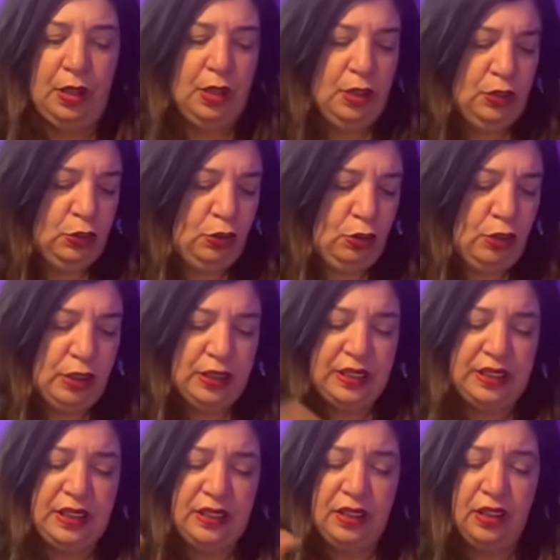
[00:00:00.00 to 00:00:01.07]
So you've got the
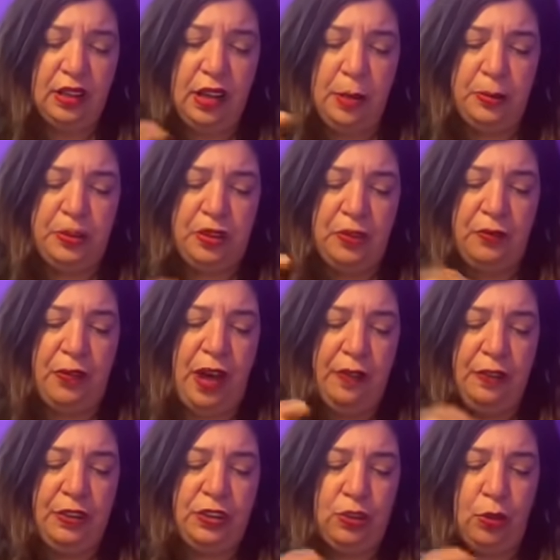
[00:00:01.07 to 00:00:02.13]
Six of Cups, the
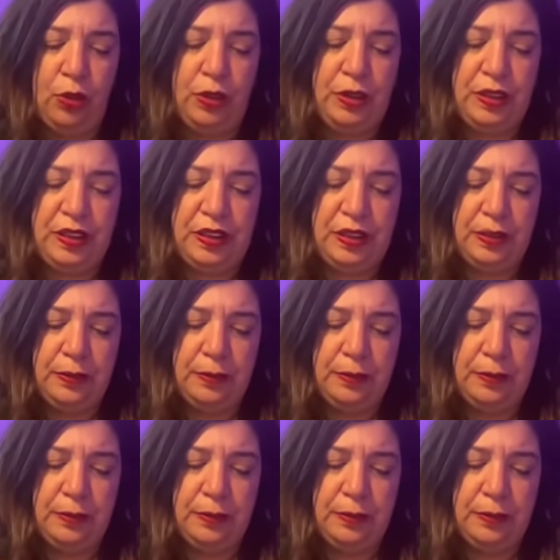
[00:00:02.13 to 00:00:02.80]
Five of Swords,